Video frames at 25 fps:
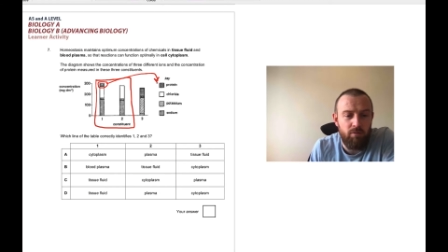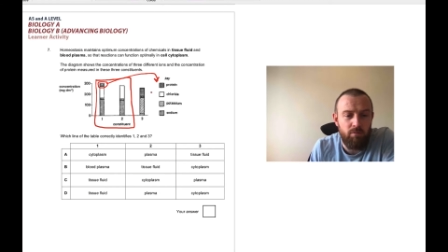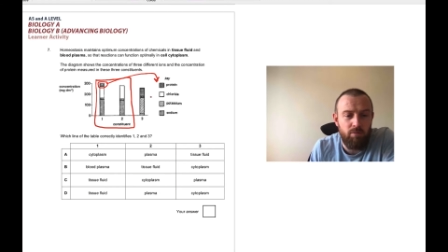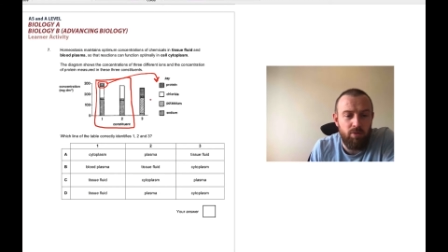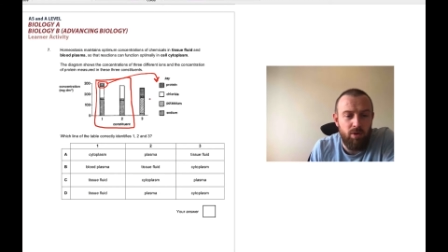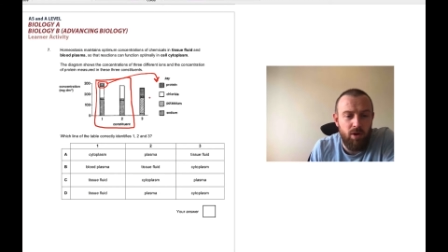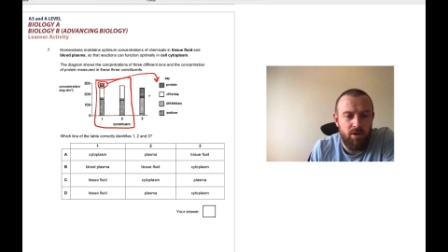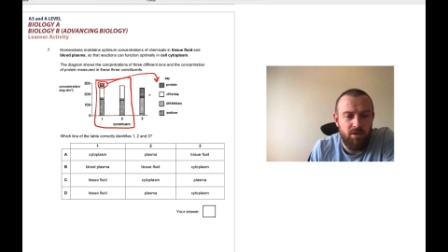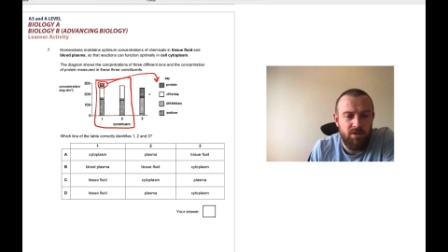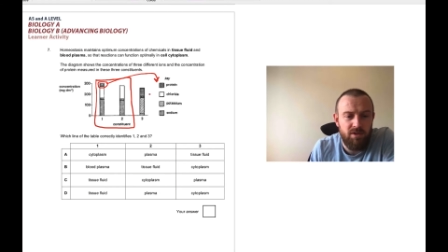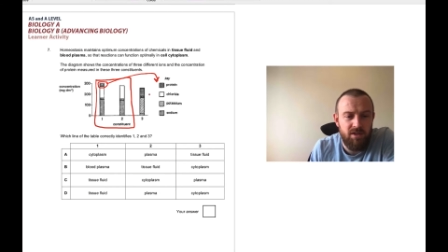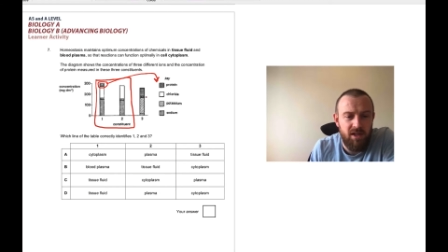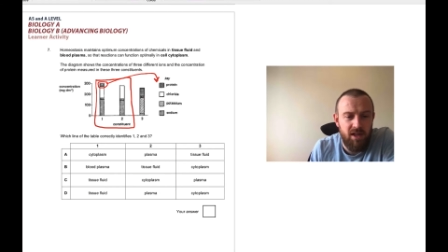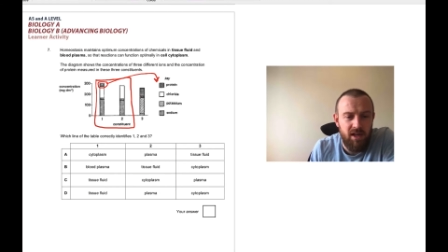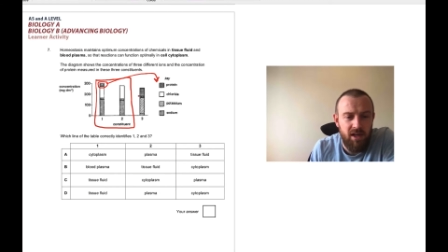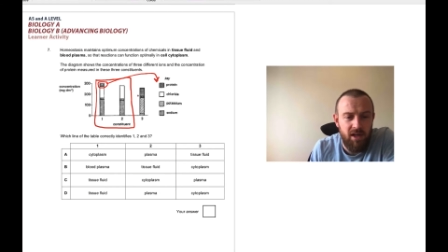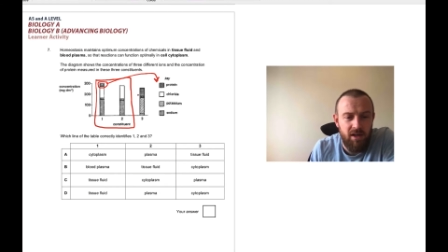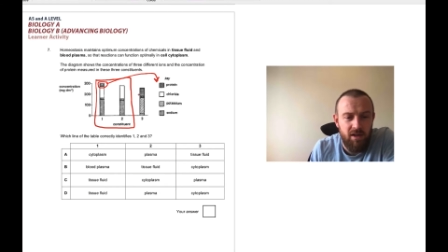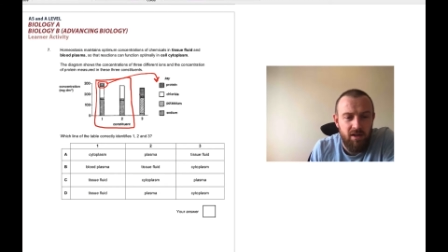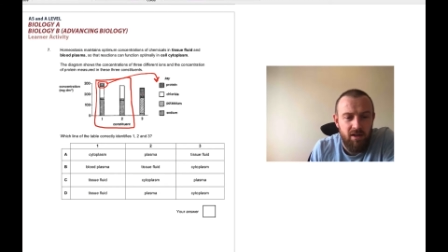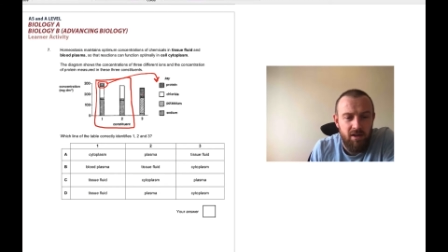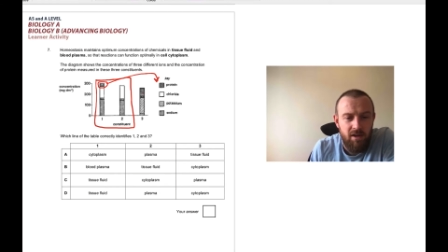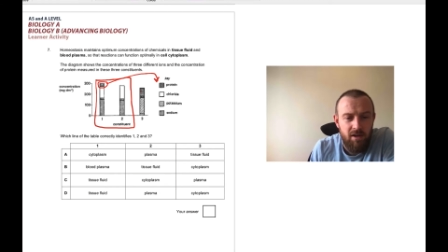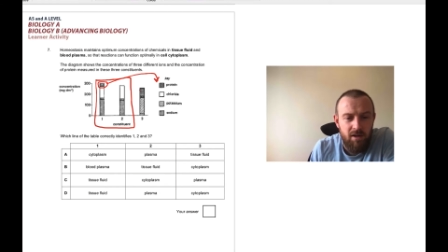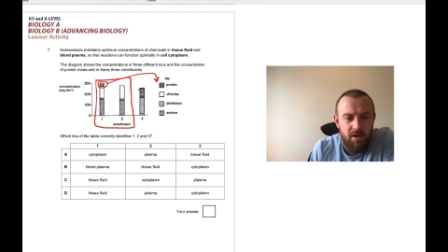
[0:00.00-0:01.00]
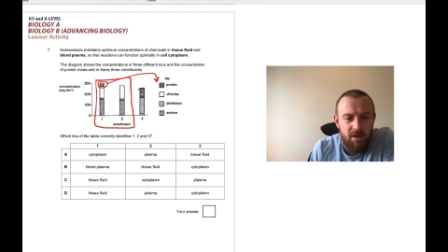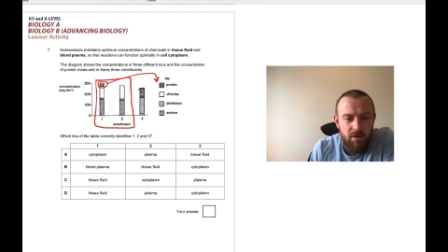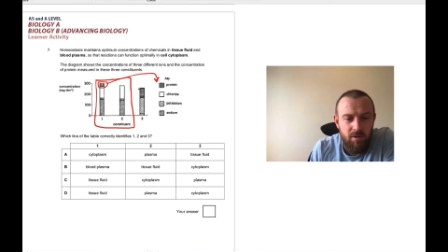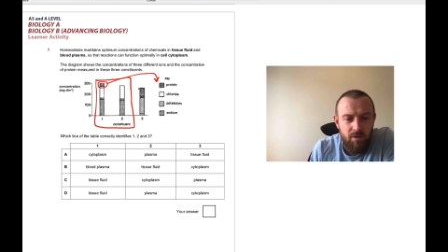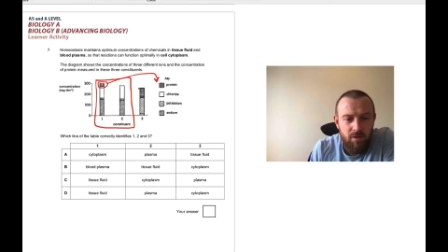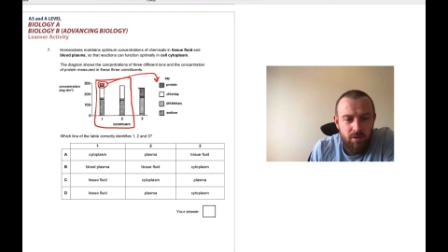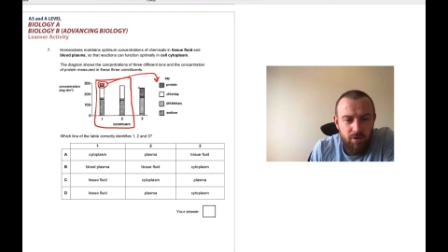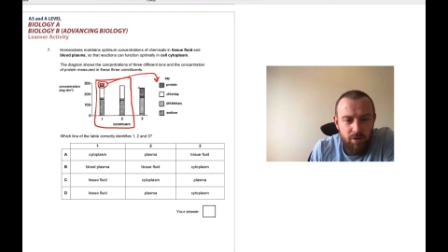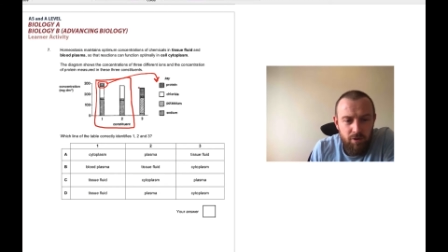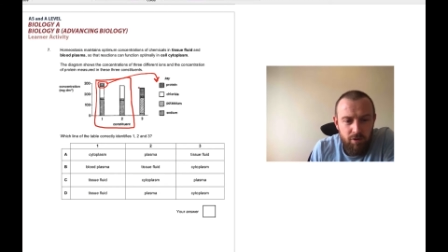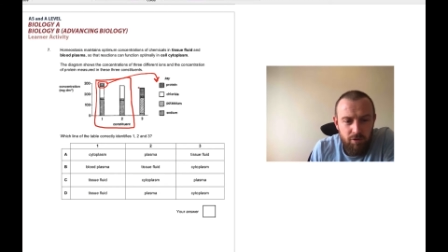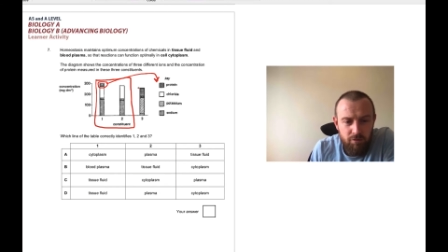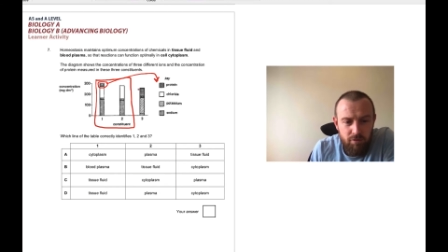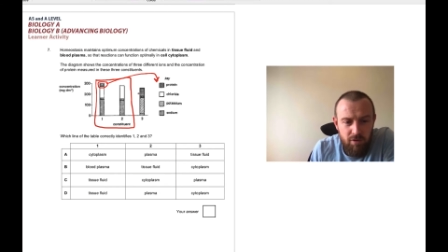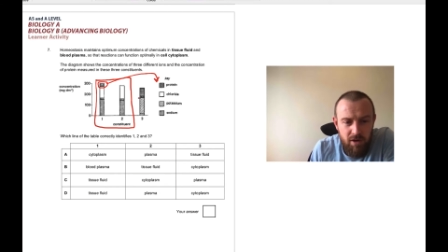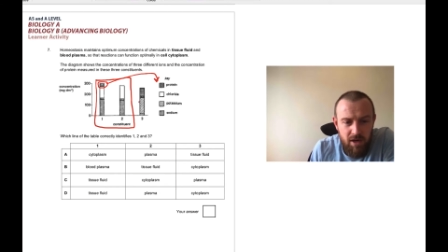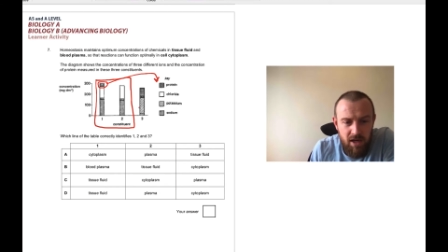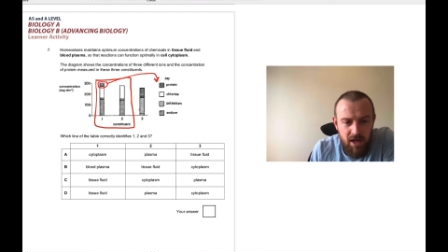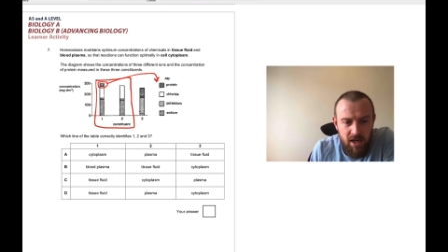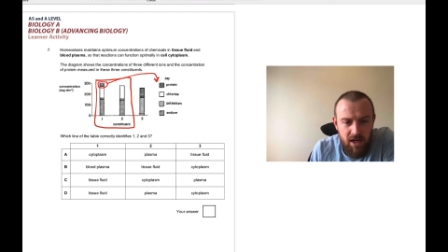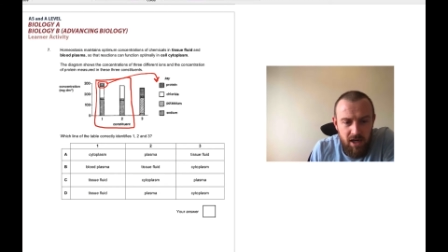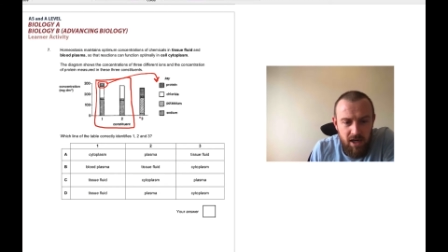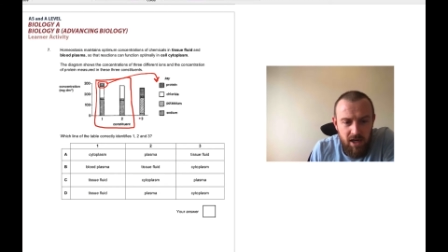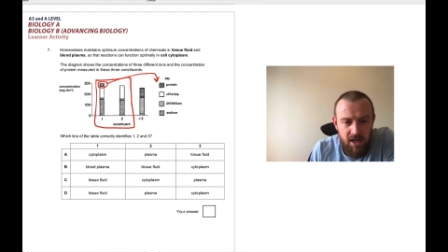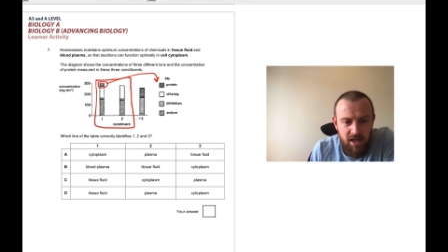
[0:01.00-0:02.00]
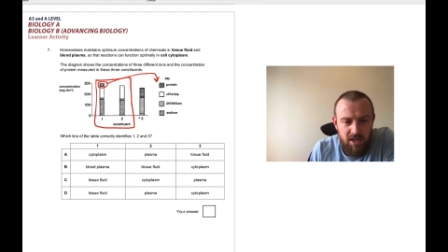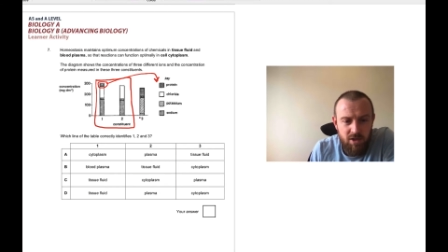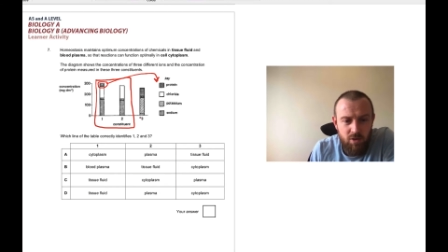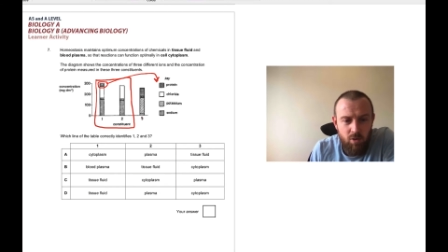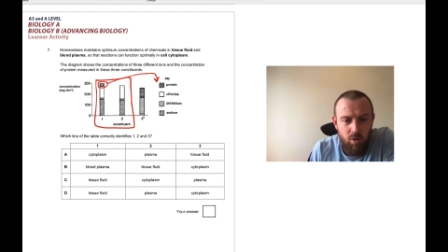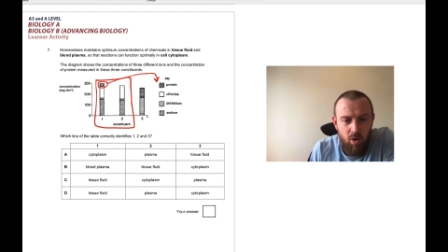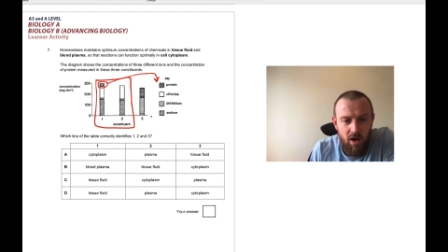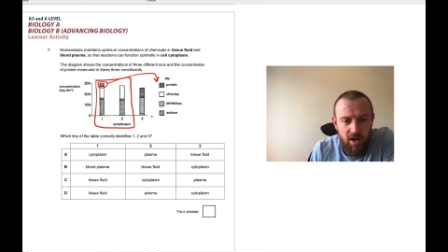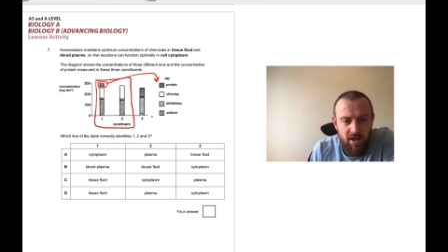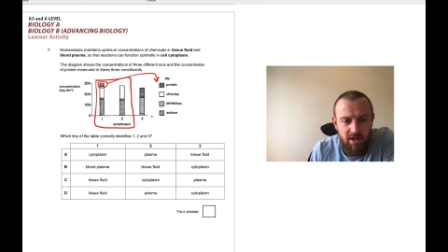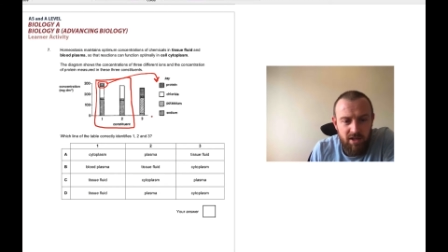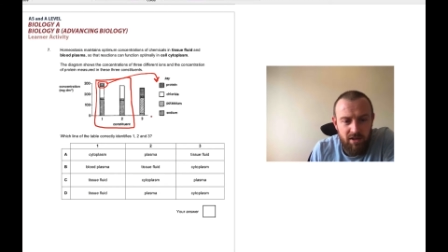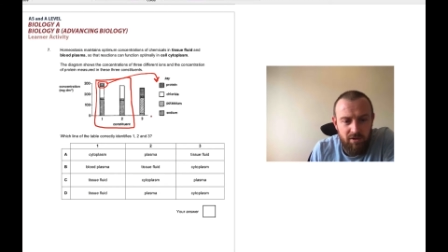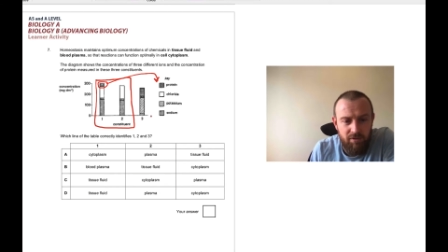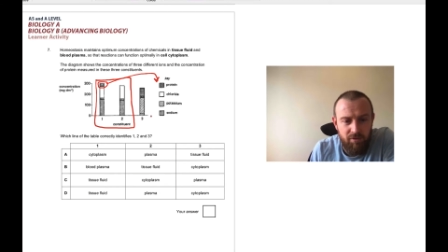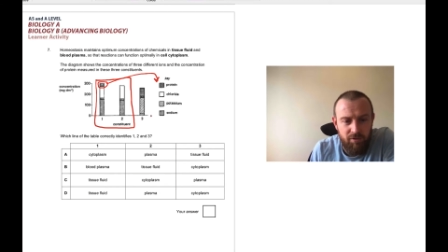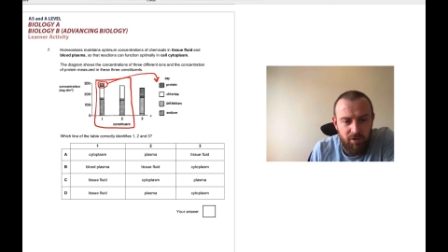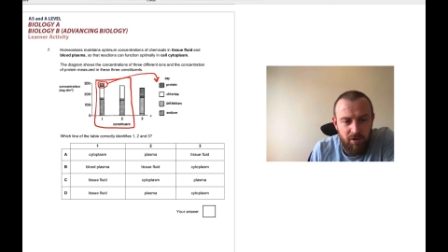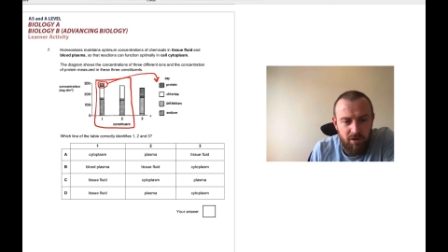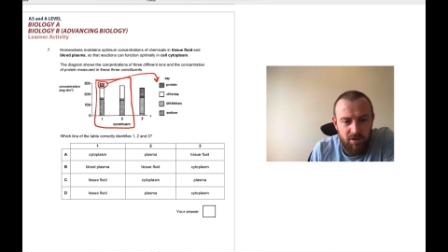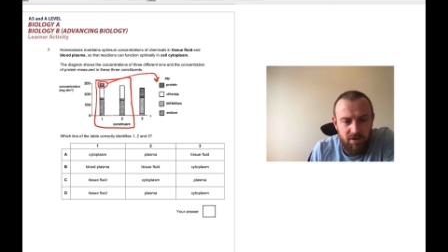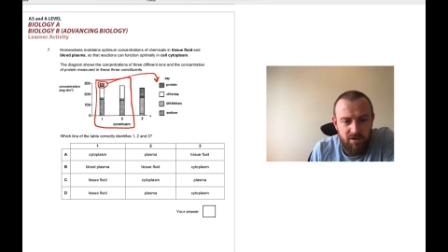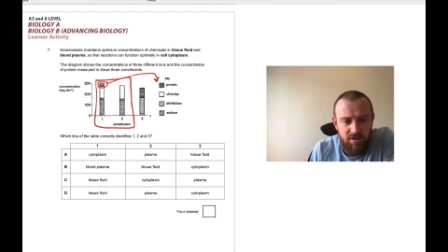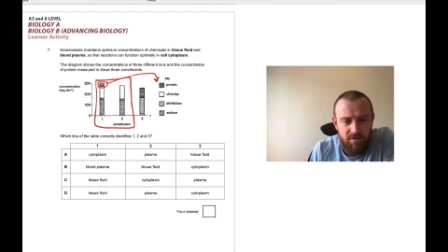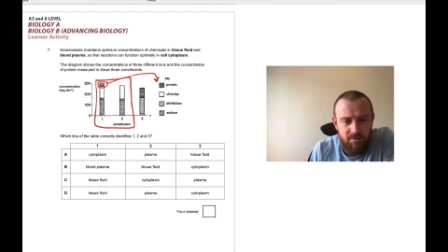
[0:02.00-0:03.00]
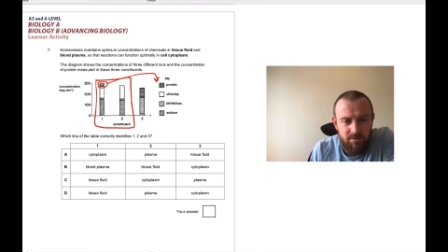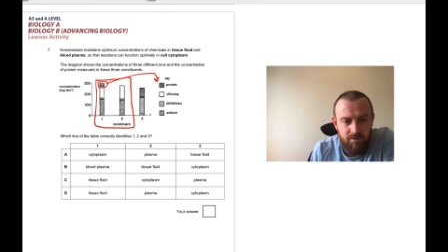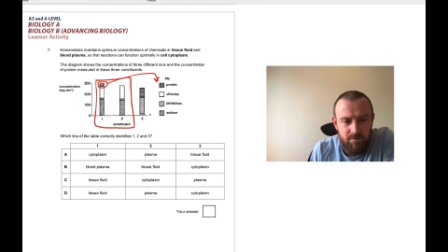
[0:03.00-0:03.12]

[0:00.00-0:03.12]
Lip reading: protein. 3 is quite different.